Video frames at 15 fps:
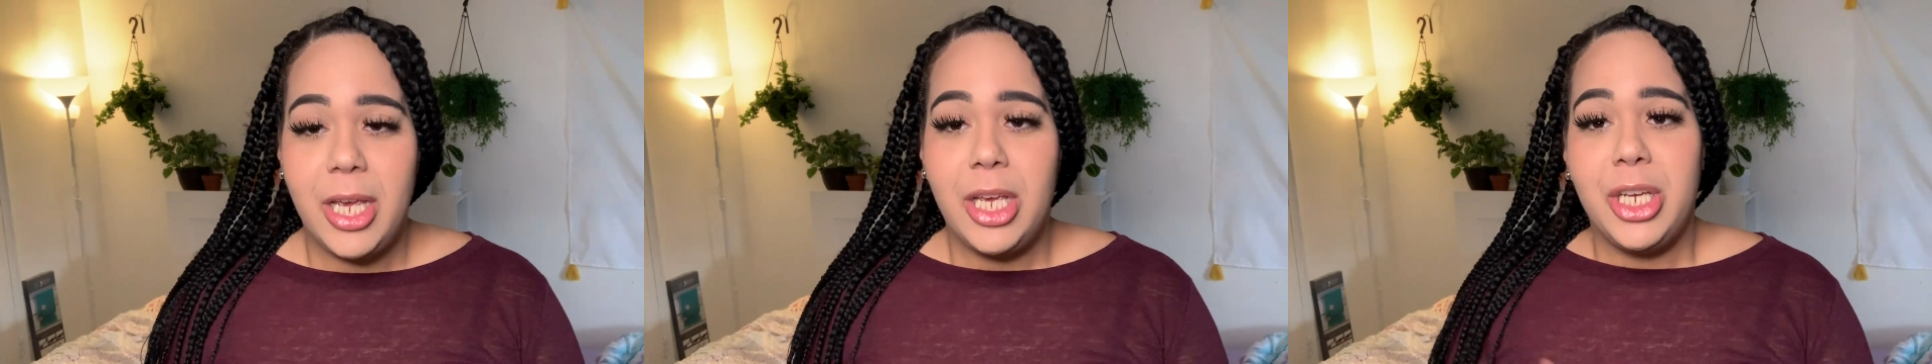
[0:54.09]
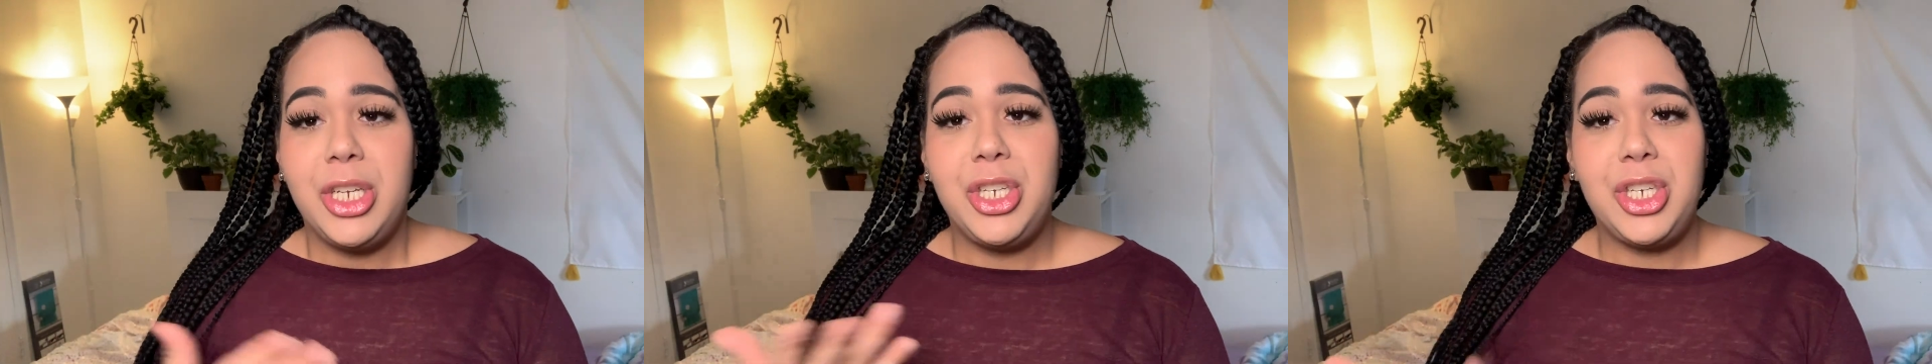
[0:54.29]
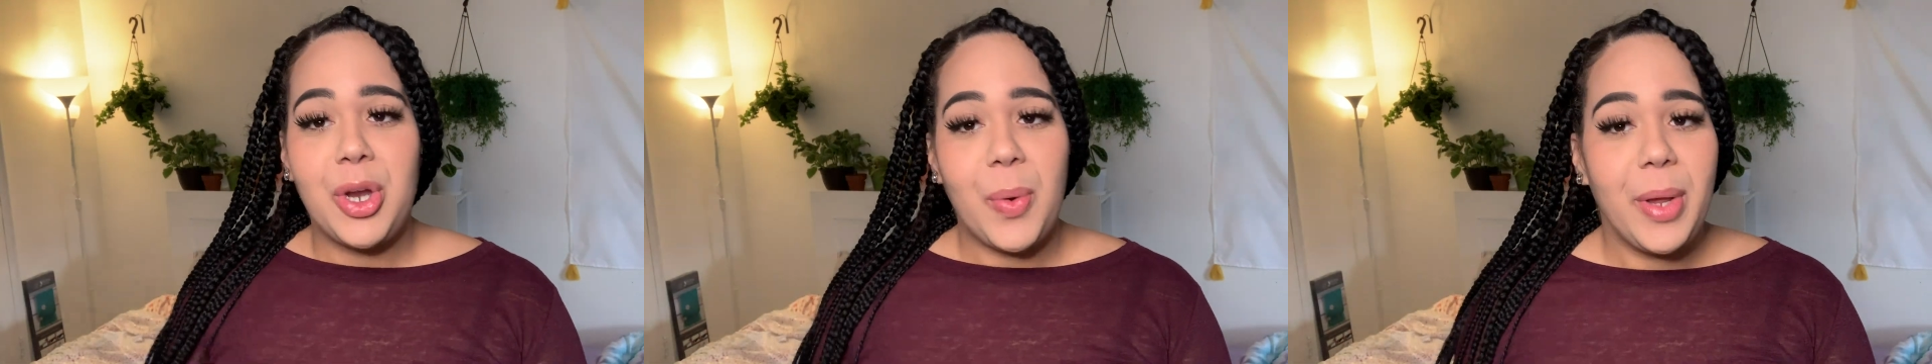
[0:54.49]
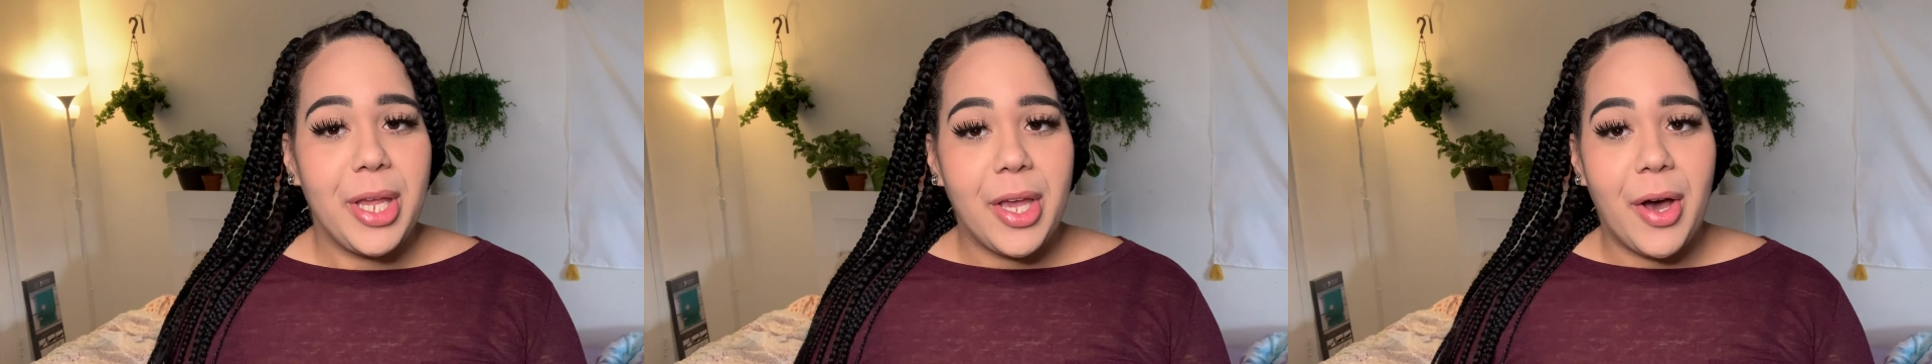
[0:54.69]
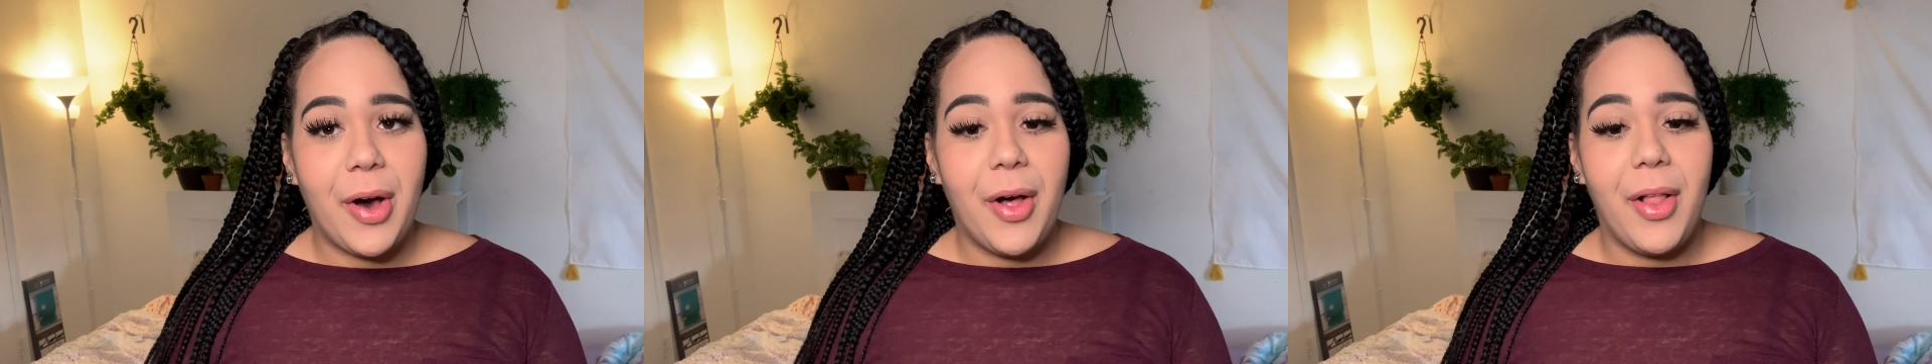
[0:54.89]
showing
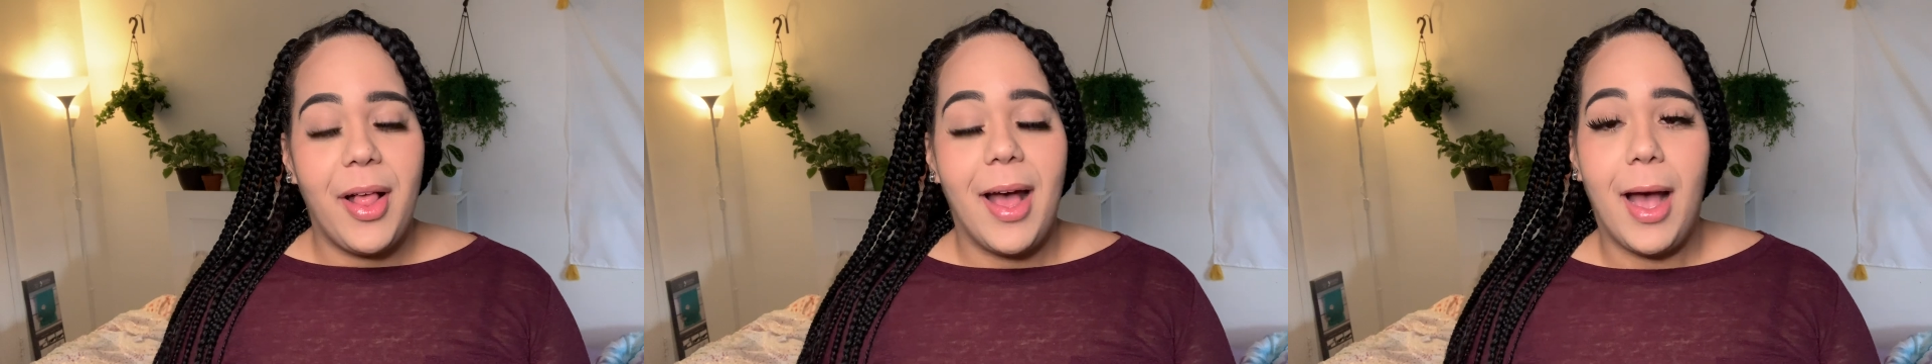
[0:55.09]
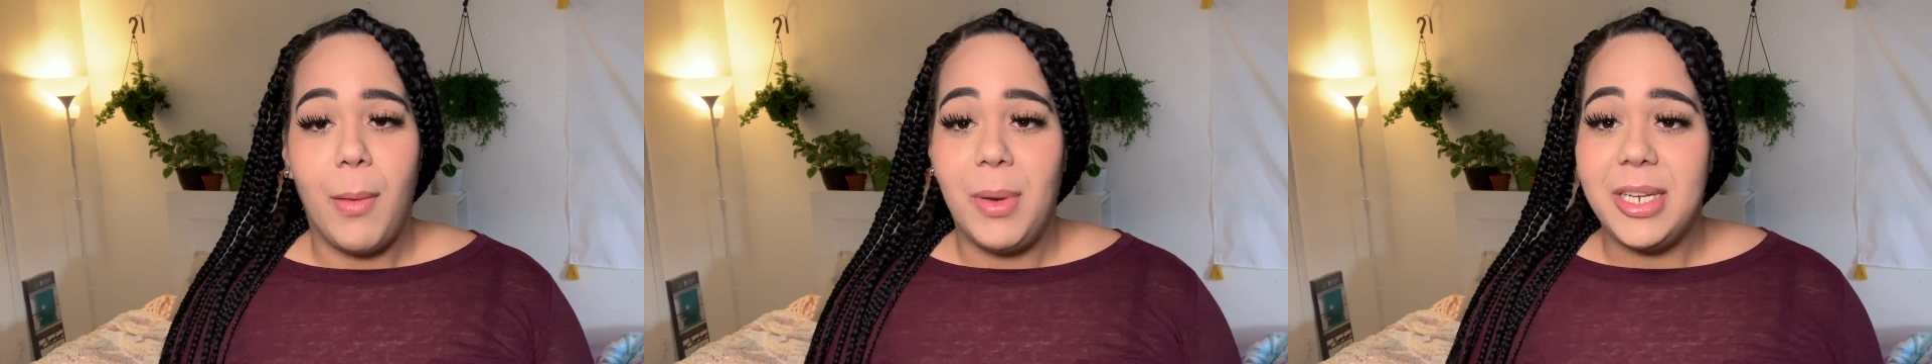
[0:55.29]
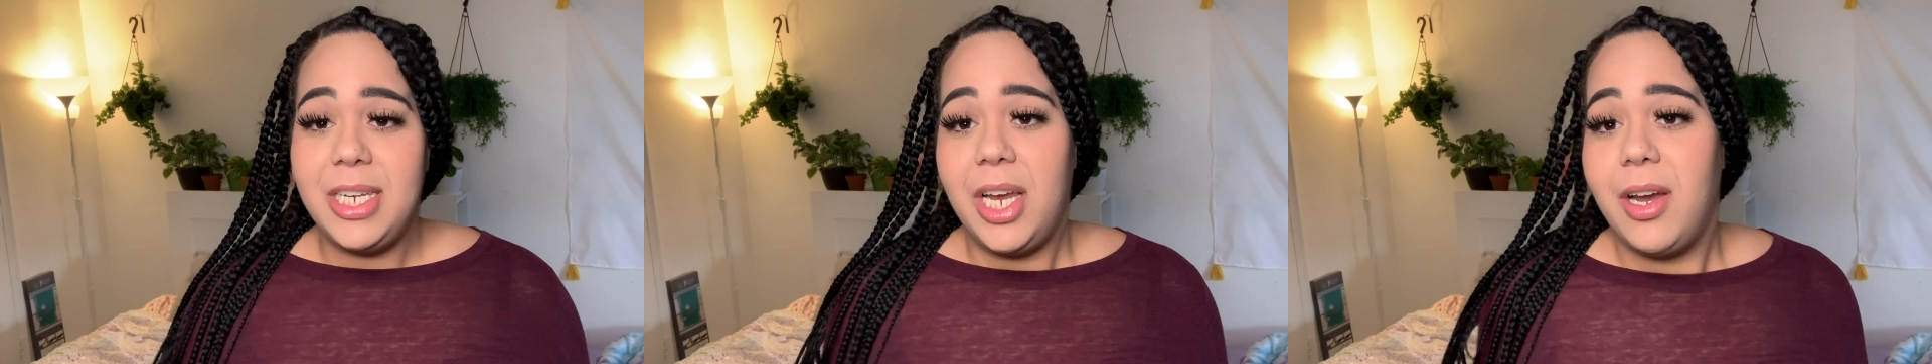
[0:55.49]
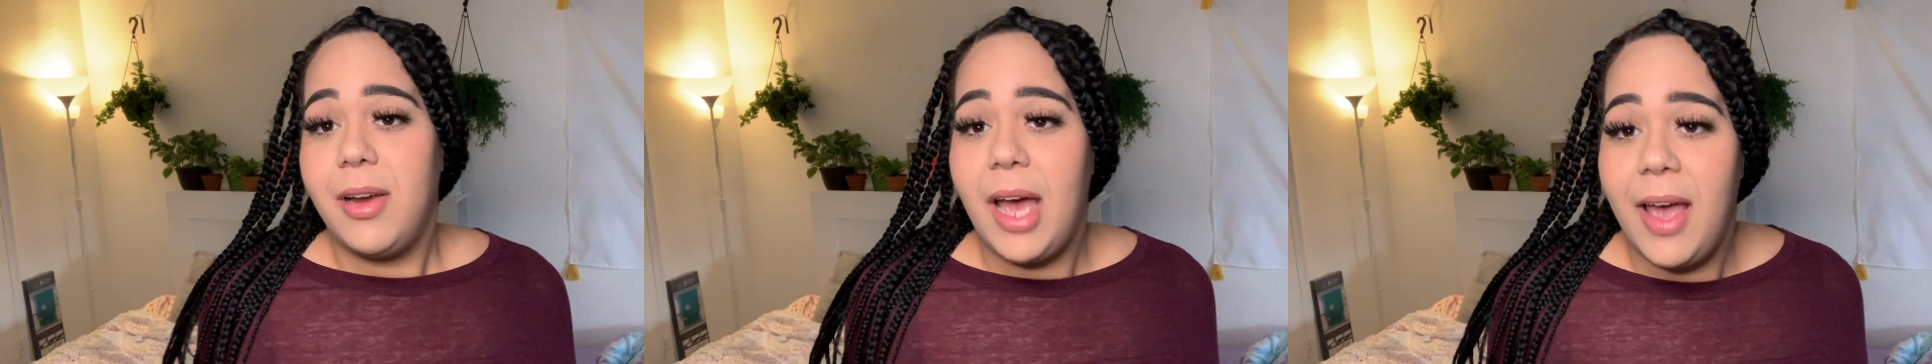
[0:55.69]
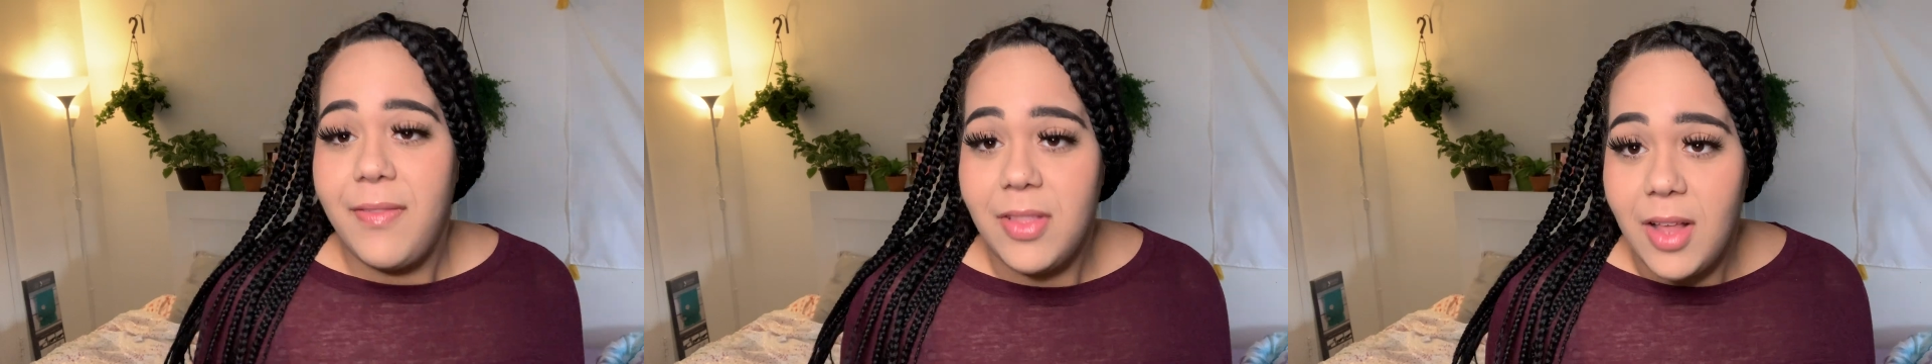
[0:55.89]
y'all how much hair
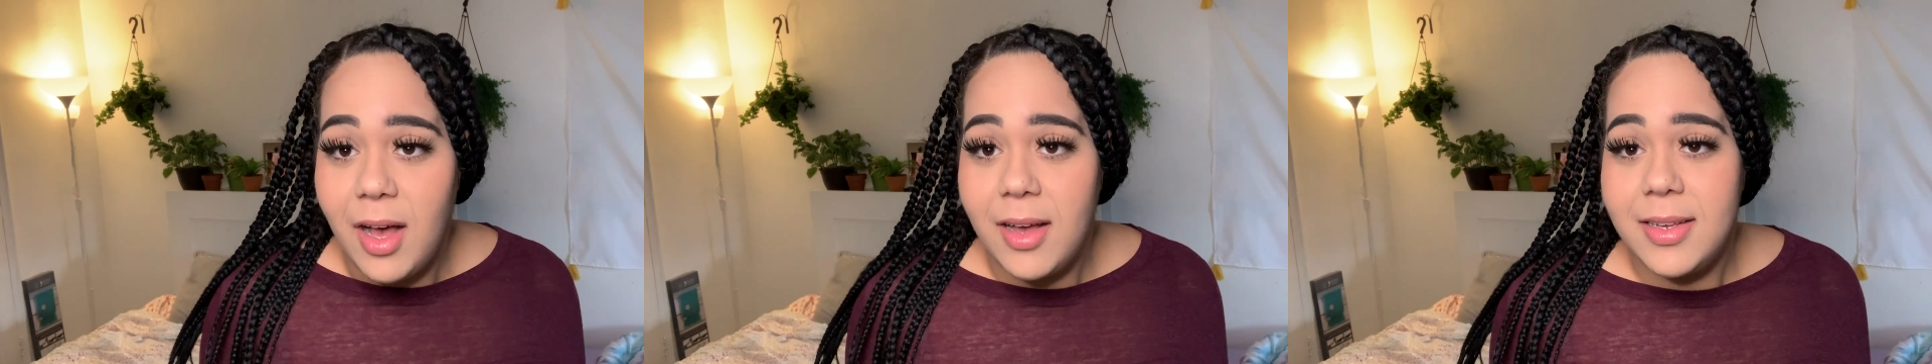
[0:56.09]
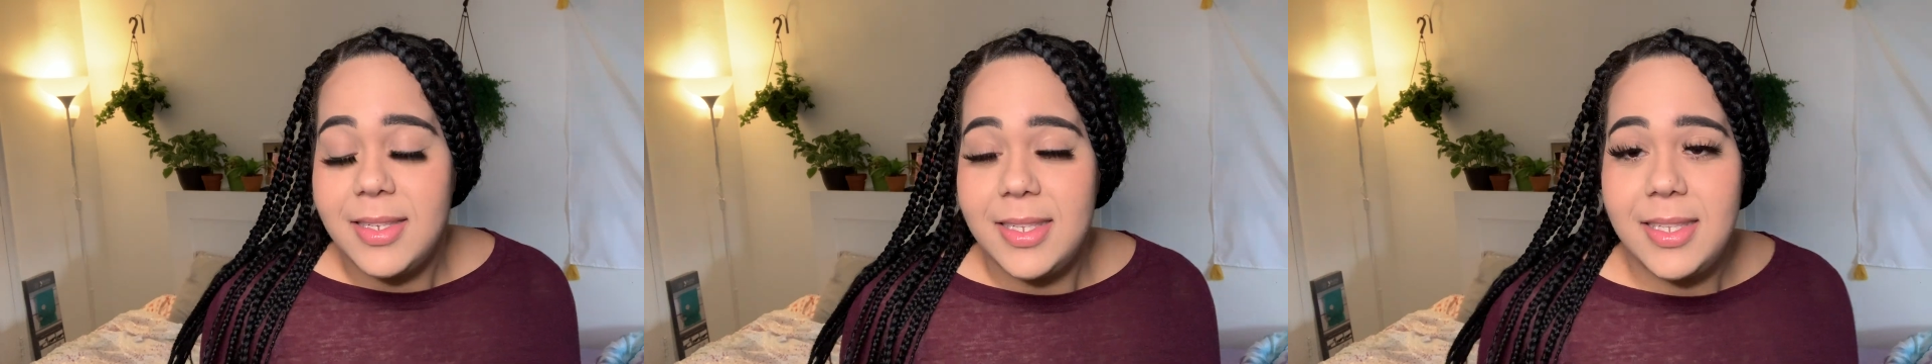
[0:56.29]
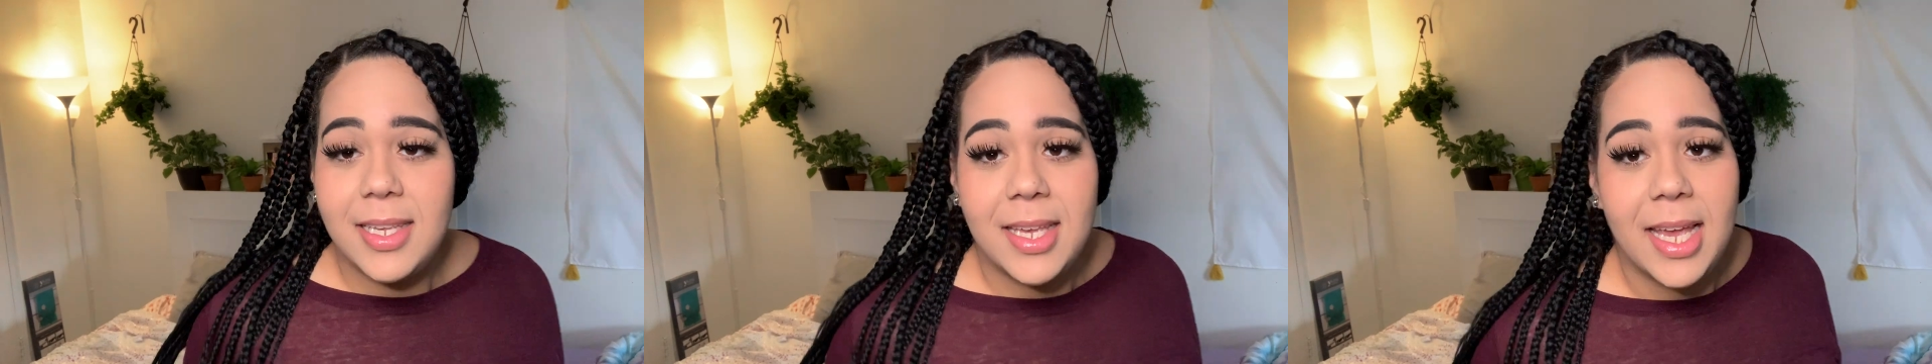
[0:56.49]
I've lost